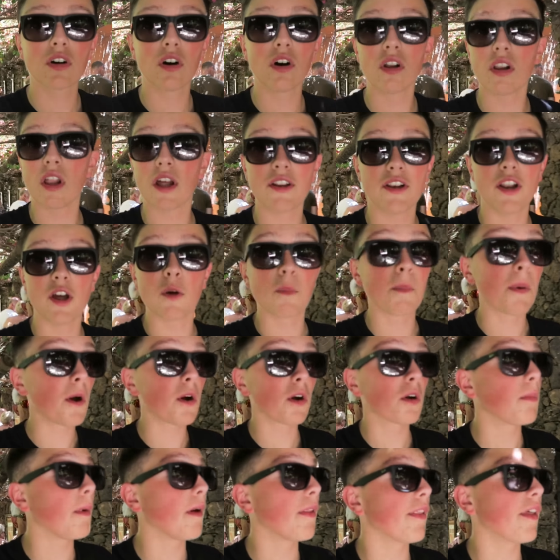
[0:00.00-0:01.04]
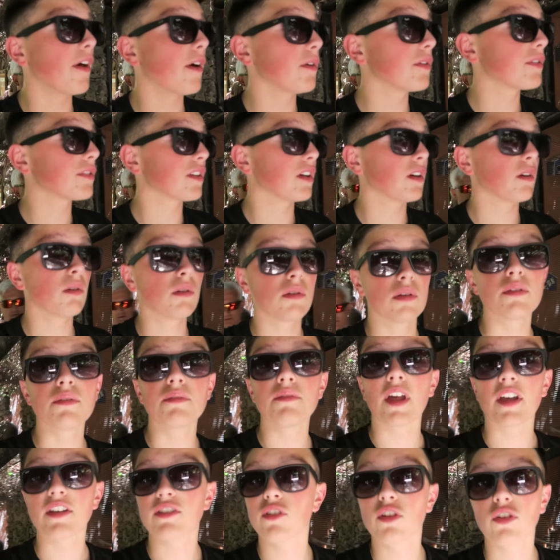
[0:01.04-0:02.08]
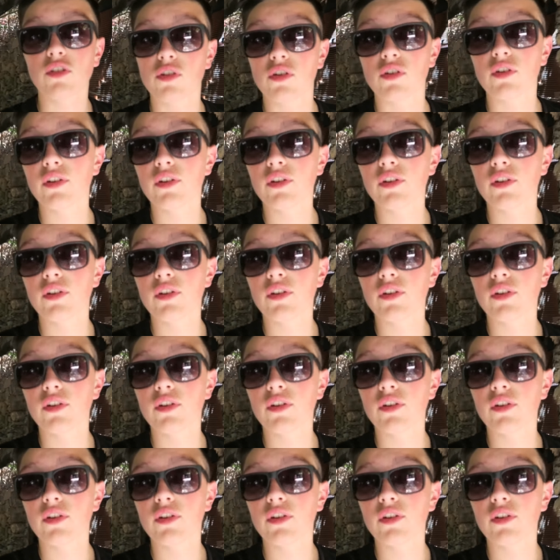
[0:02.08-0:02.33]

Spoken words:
Caught, like, no Pokemon, though, so that's not